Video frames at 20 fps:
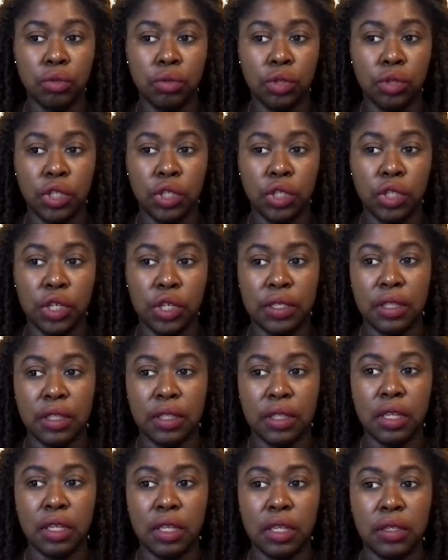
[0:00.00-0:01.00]
just
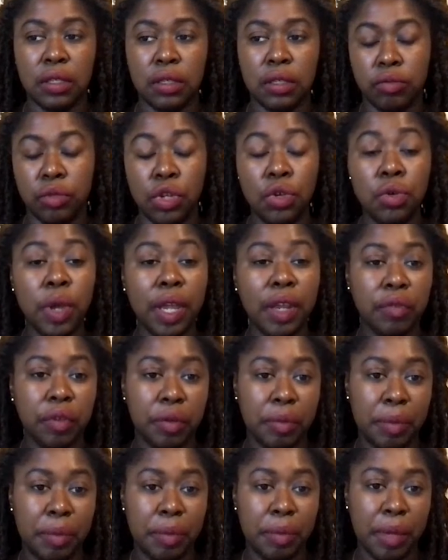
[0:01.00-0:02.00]
this new
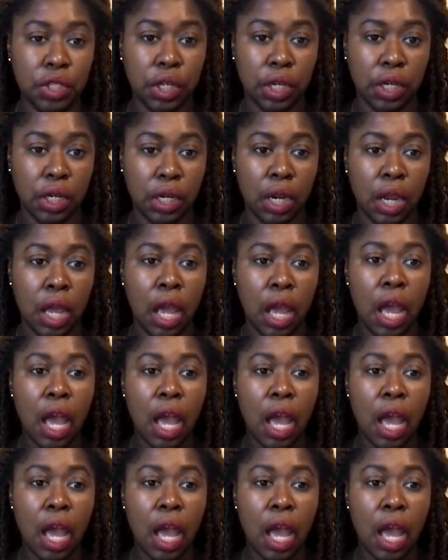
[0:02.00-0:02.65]
information,